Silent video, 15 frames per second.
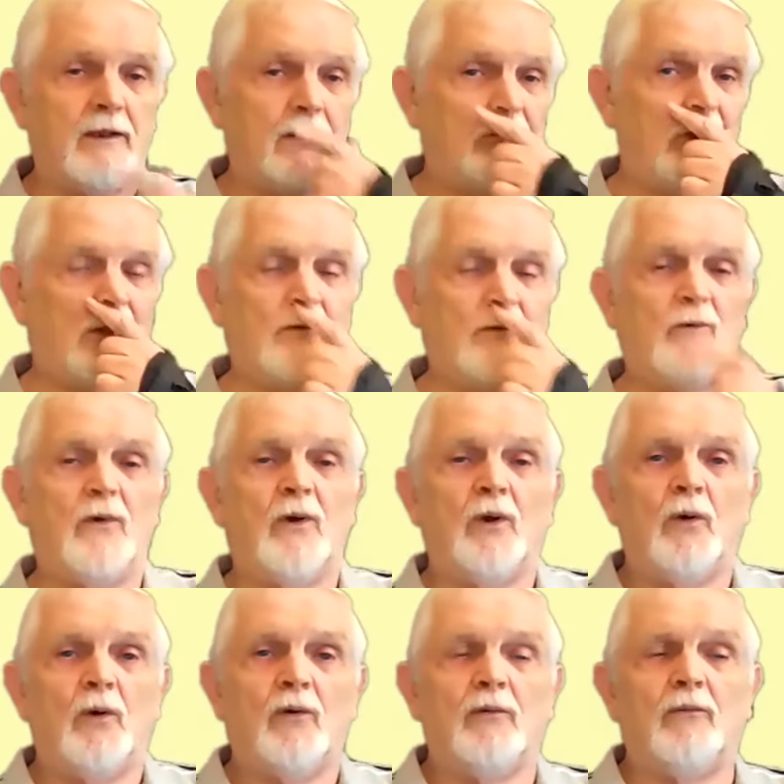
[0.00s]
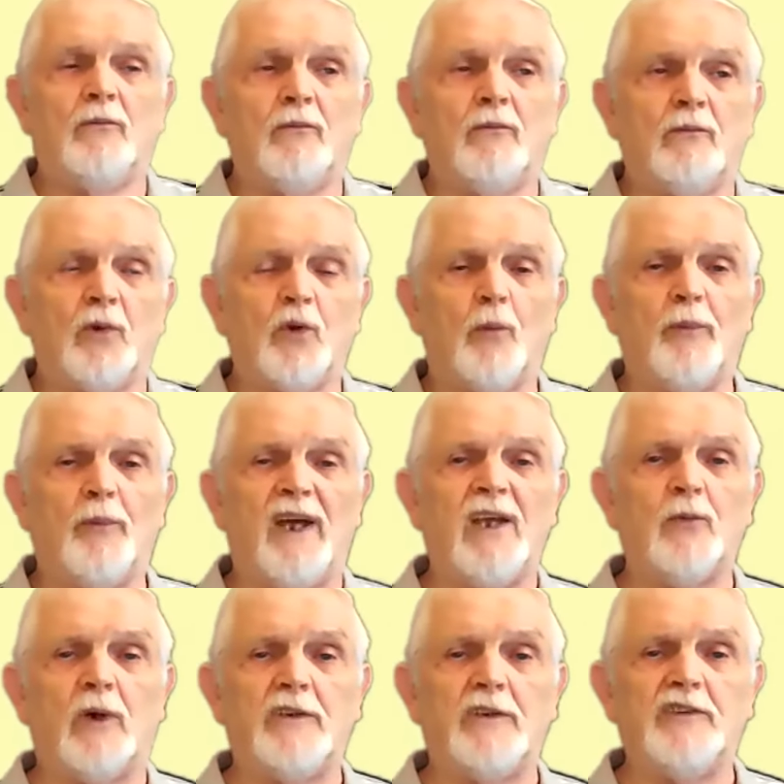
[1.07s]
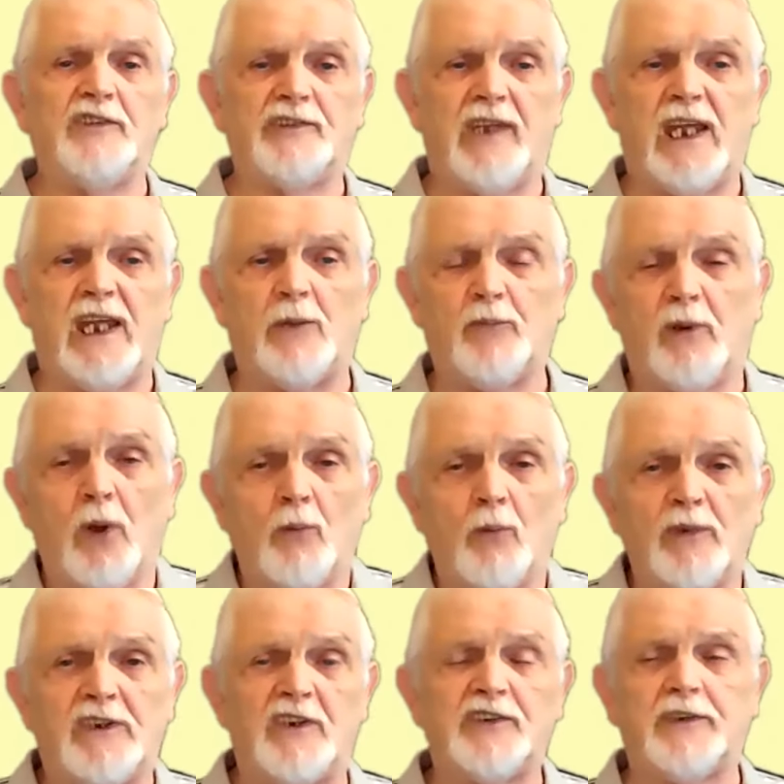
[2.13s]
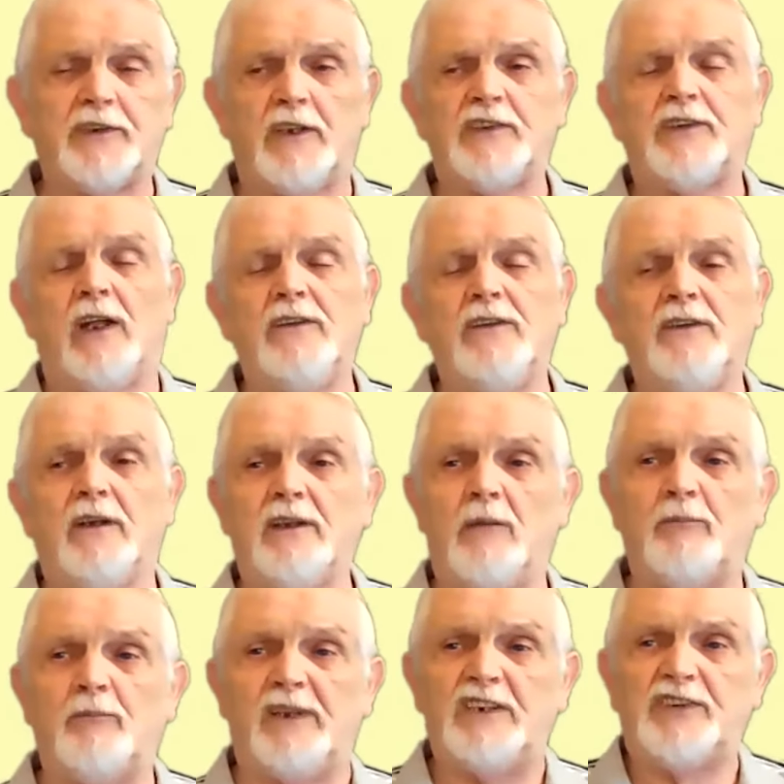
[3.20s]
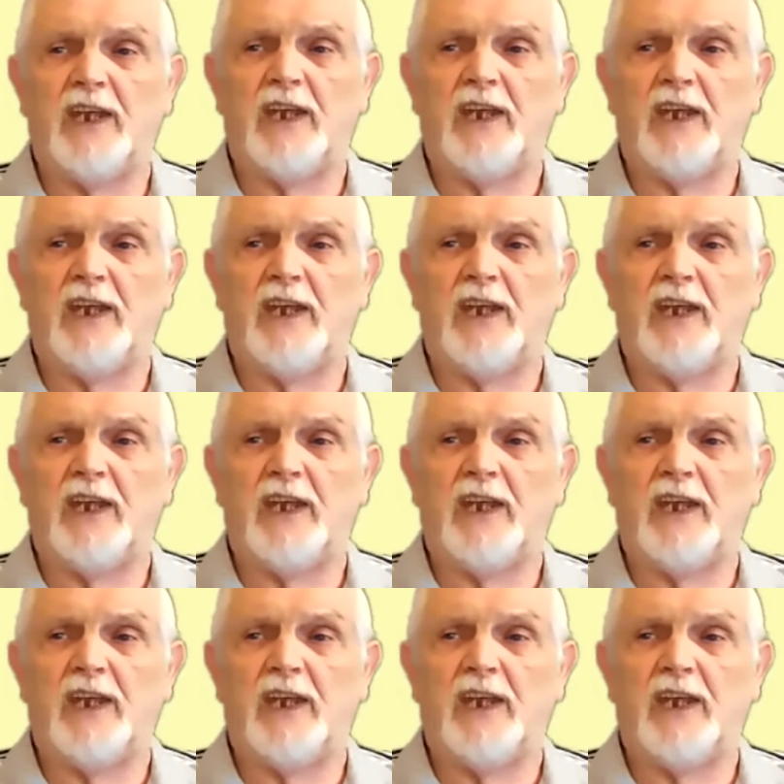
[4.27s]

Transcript: Well, we'll go back one step. We discussed under the basic